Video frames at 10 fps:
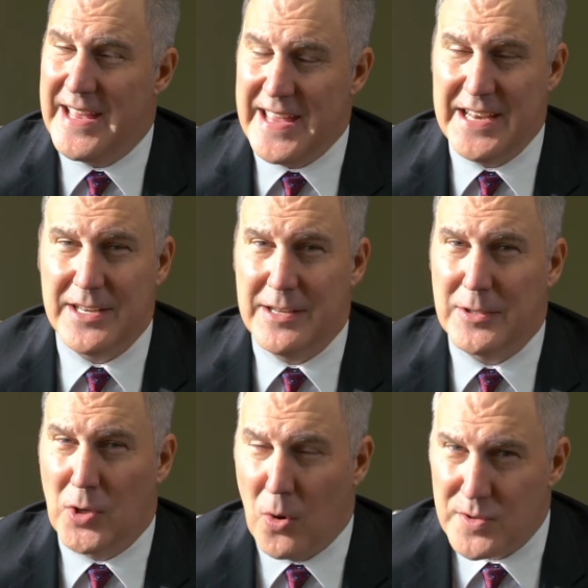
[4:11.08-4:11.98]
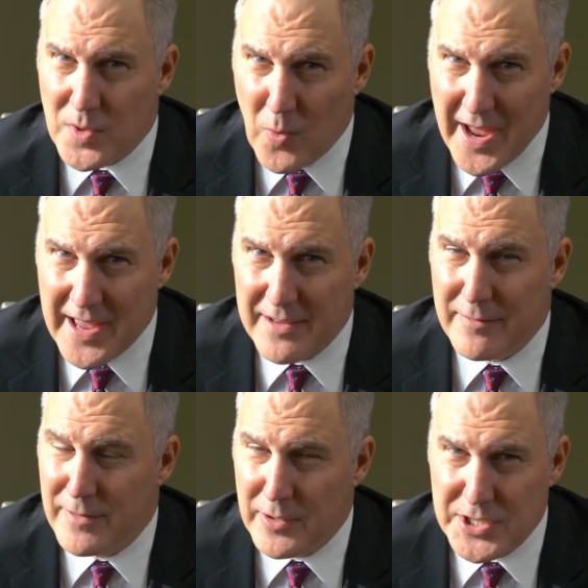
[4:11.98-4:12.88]
It goes away
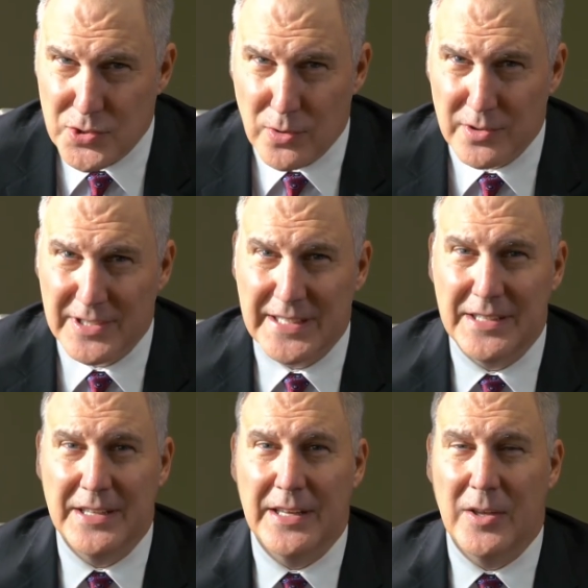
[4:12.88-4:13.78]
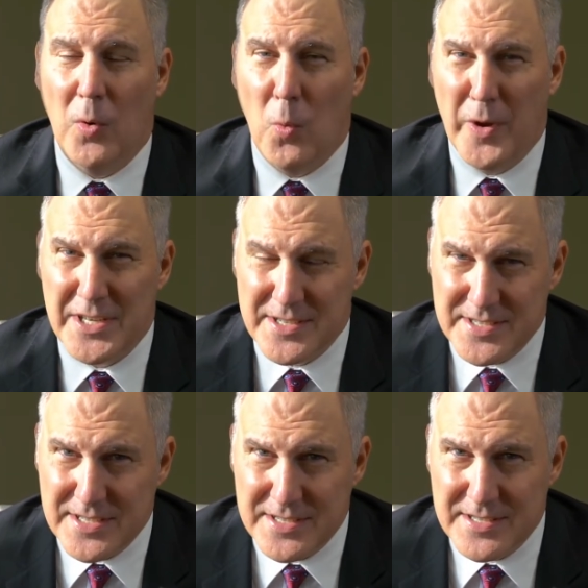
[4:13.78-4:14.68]
very shortly.
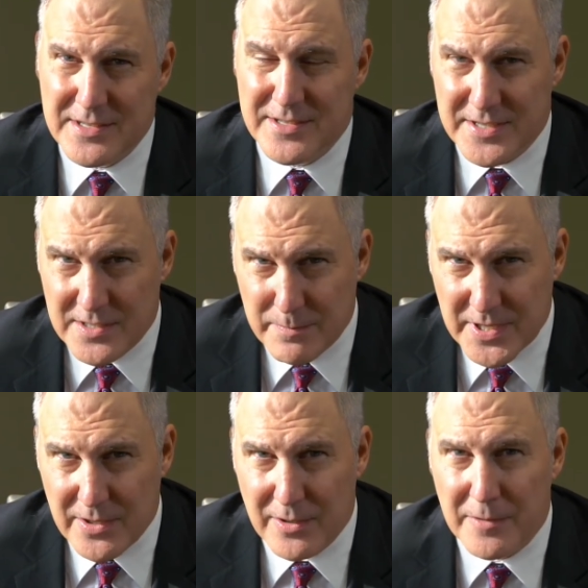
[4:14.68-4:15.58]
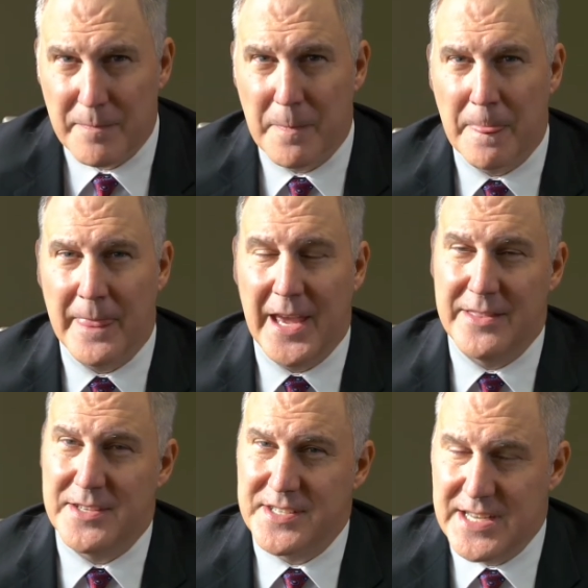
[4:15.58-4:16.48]
Witnesses disappear
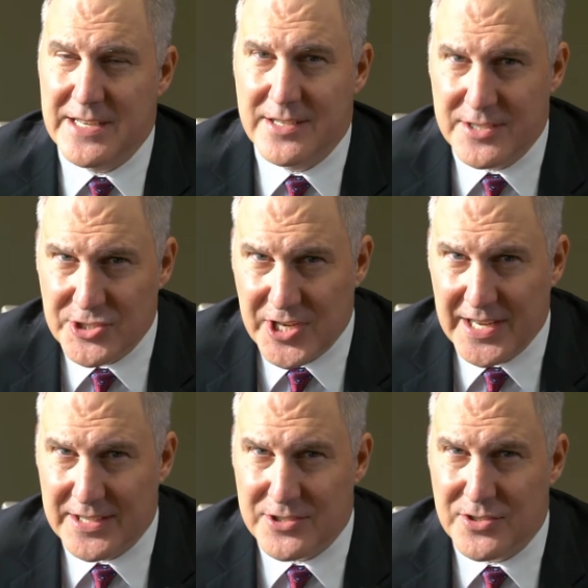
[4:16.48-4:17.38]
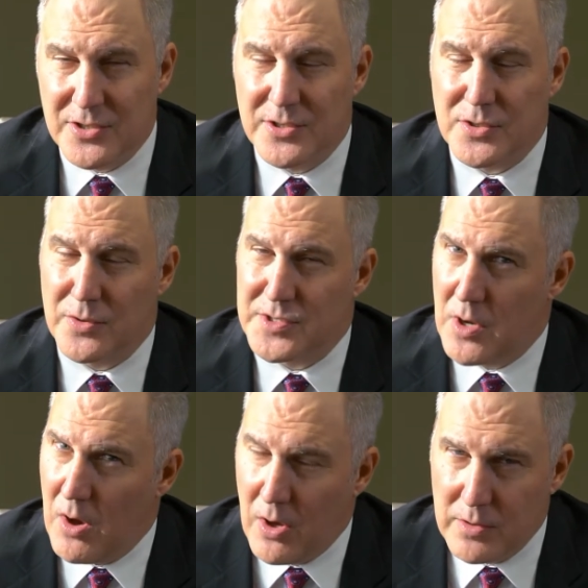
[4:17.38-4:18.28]
and the scene can change. So it's
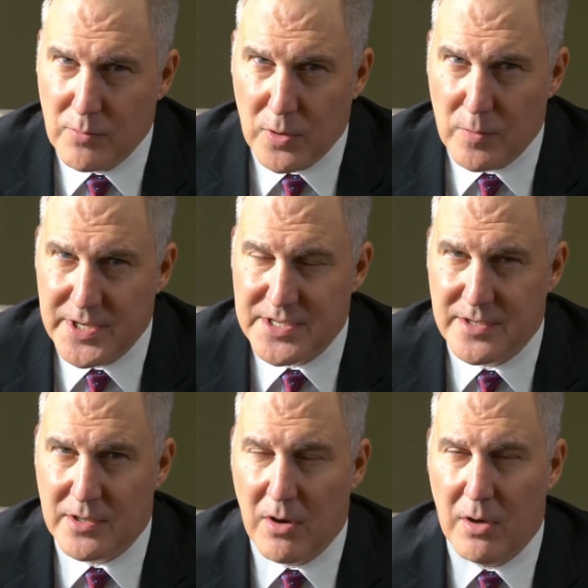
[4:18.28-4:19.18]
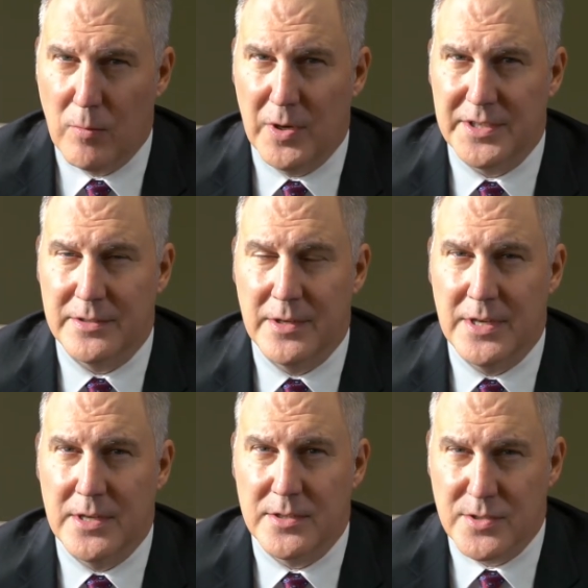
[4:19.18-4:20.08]
all the more reason to call one
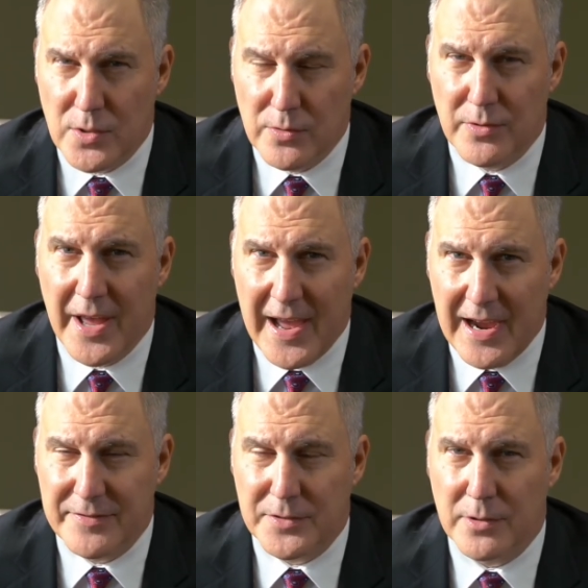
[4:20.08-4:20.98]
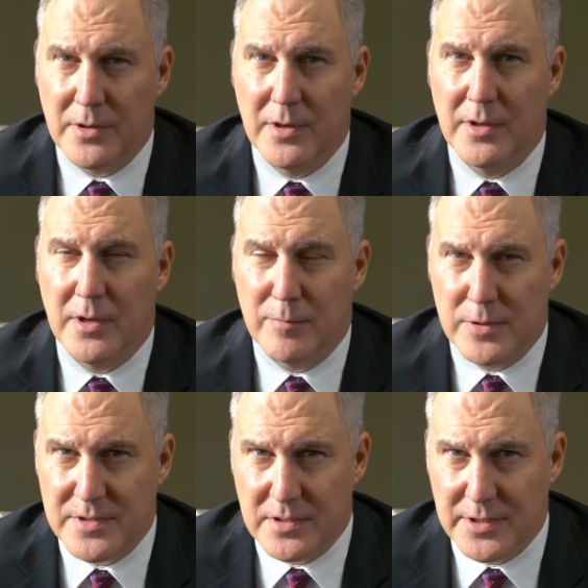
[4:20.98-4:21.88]
soon after a
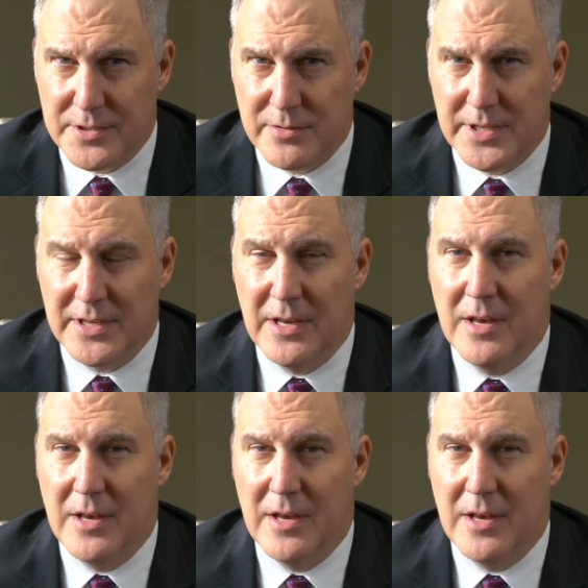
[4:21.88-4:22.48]
personal injury.